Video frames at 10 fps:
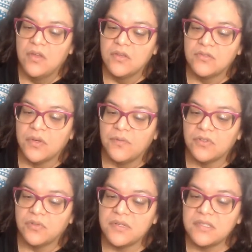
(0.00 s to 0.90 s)
So if you
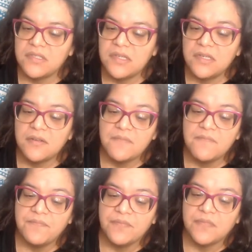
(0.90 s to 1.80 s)
twist it
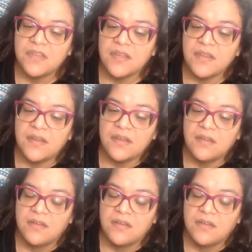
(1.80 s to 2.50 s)
to the